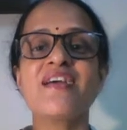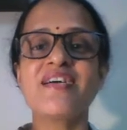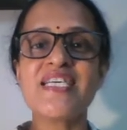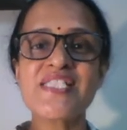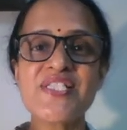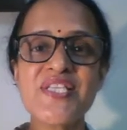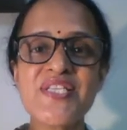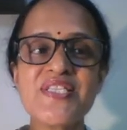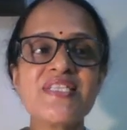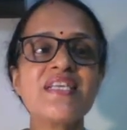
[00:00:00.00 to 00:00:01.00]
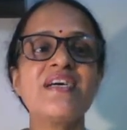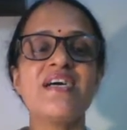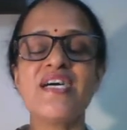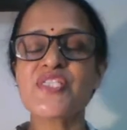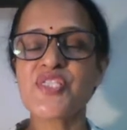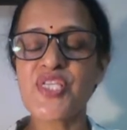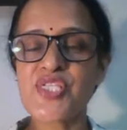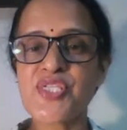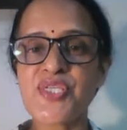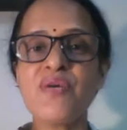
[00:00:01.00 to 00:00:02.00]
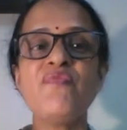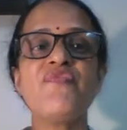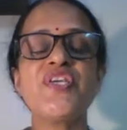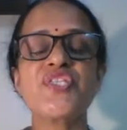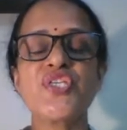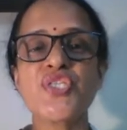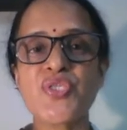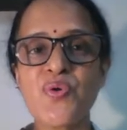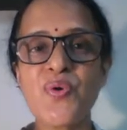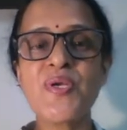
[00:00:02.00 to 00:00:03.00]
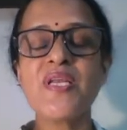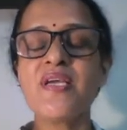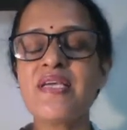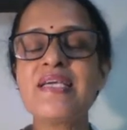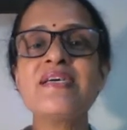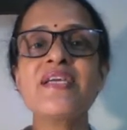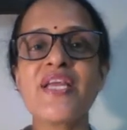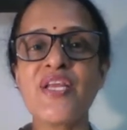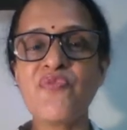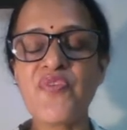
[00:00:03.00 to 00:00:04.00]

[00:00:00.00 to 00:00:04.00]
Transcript: consider a system which is shown here in